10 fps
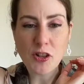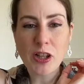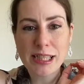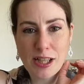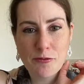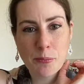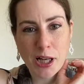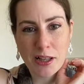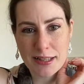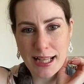got 11
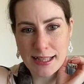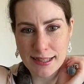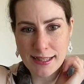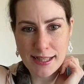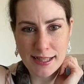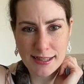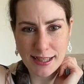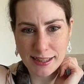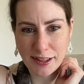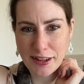bars as it is,
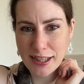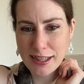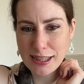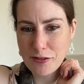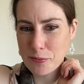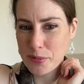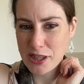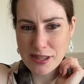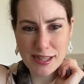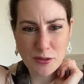and I think 11
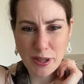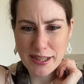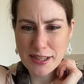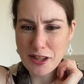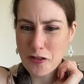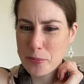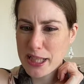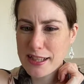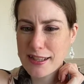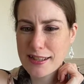bars is quite enough
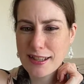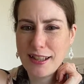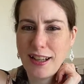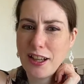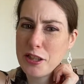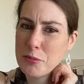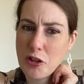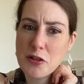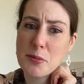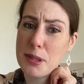because I am
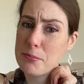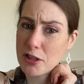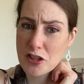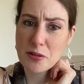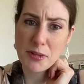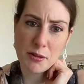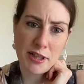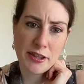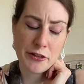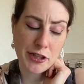going to be munching my
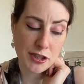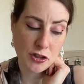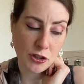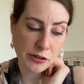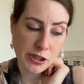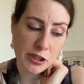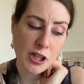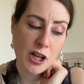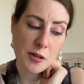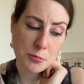way through this chocolate
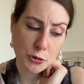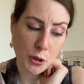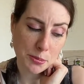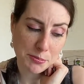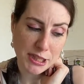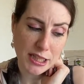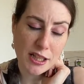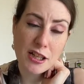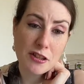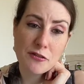probably
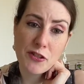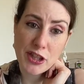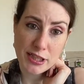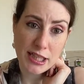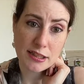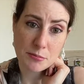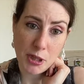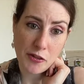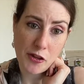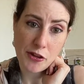for the next
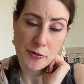month.